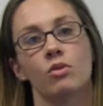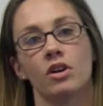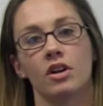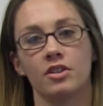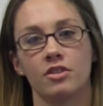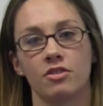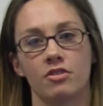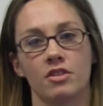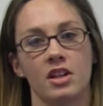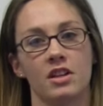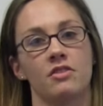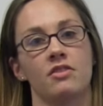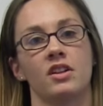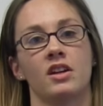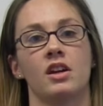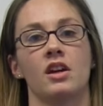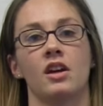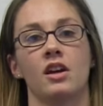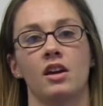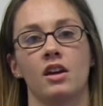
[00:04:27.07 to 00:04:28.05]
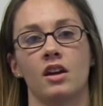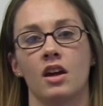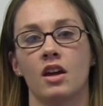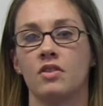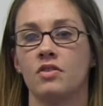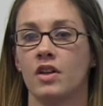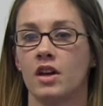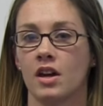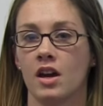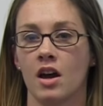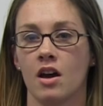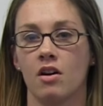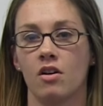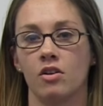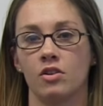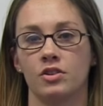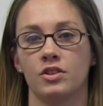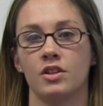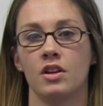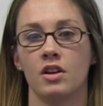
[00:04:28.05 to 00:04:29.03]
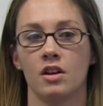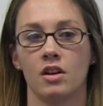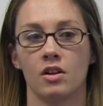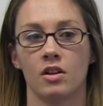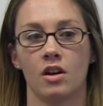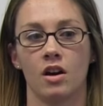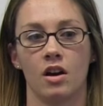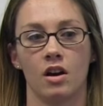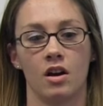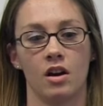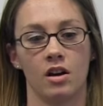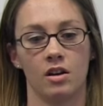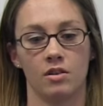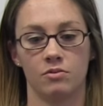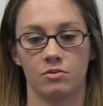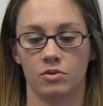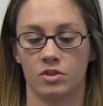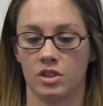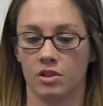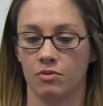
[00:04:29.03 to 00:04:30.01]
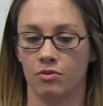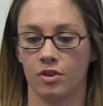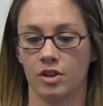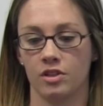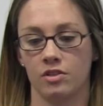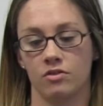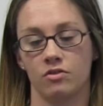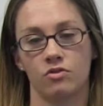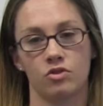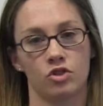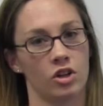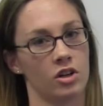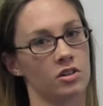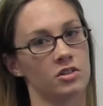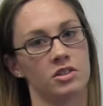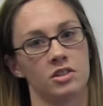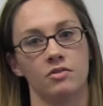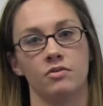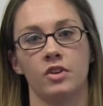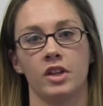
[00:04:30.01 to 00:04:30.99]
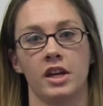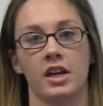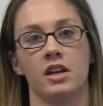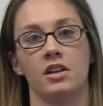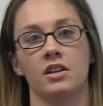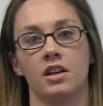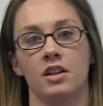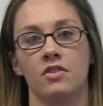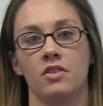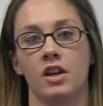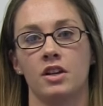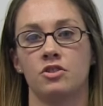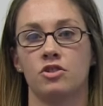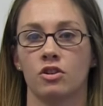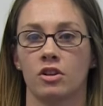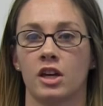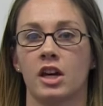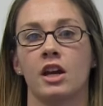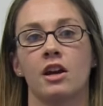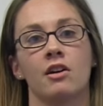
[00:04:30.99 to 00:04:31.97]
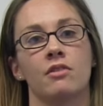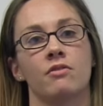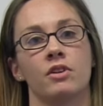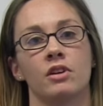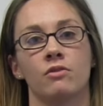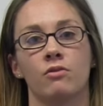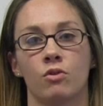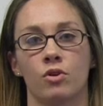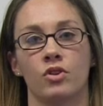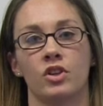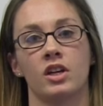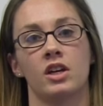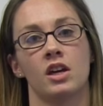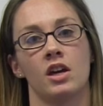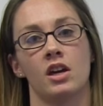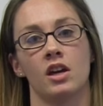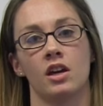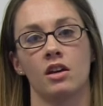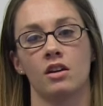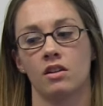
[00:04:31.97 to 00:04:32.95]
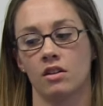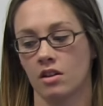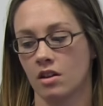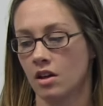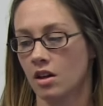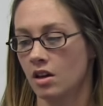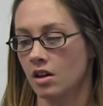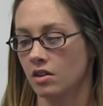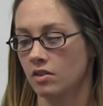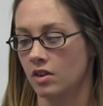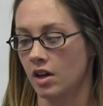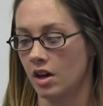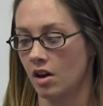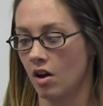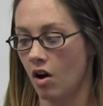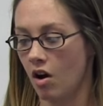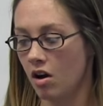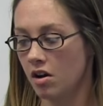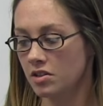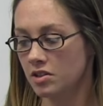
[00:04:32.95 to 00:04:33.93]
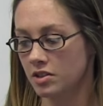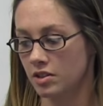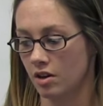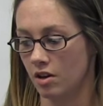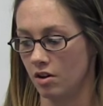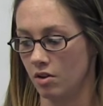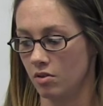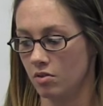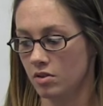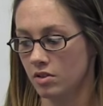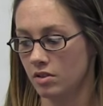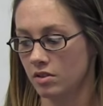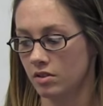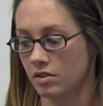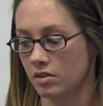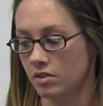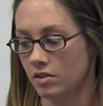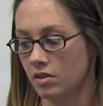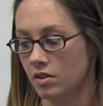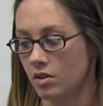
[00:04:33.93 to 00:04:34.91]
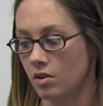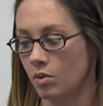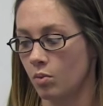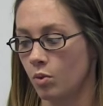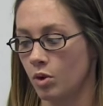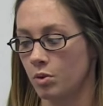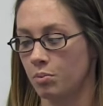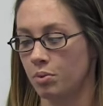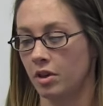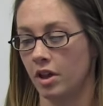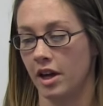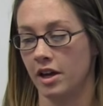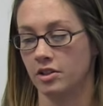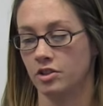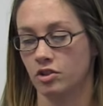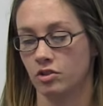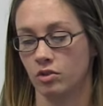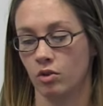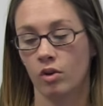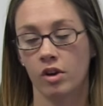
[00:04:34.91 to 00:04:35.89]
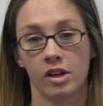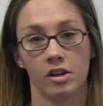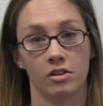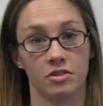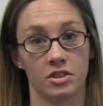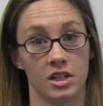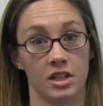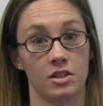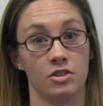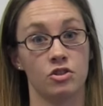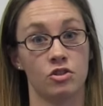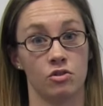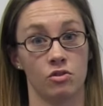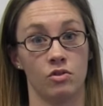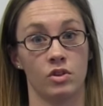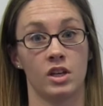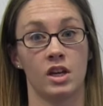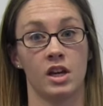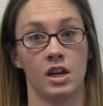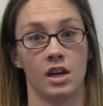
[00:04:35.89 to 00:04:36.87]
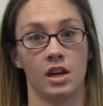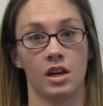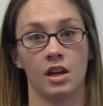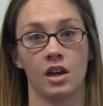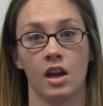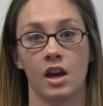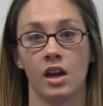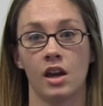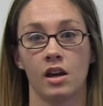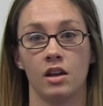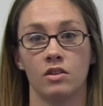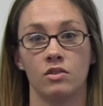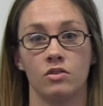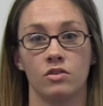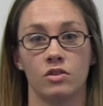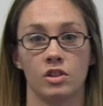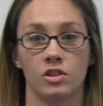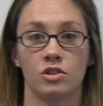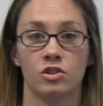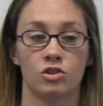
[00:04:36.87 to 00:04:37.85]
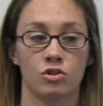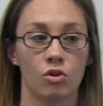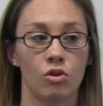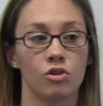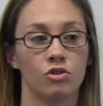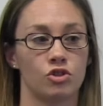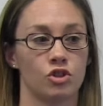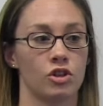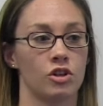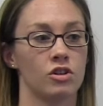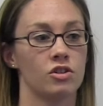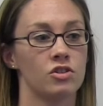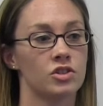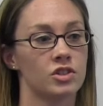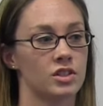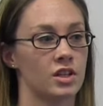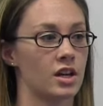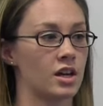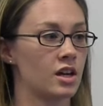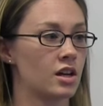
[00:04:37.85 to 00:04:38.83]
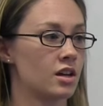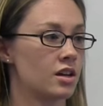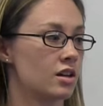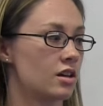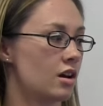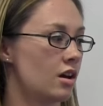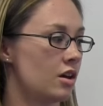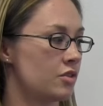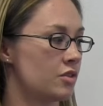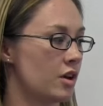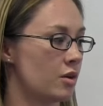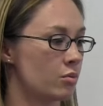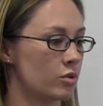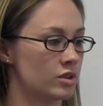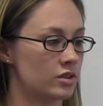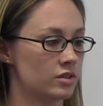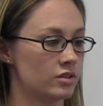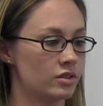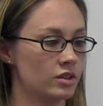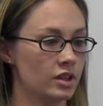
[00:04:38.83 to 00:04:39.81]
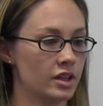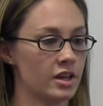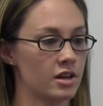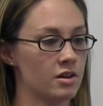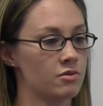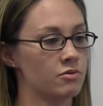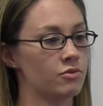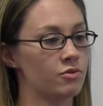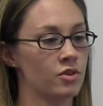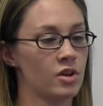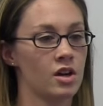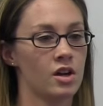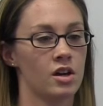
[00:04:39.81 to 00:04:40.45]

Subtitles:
were underneath the king, and they held different chunks of land, and they took care of it for the king. They also would pledge loyalty to the king, and the soldiers that would live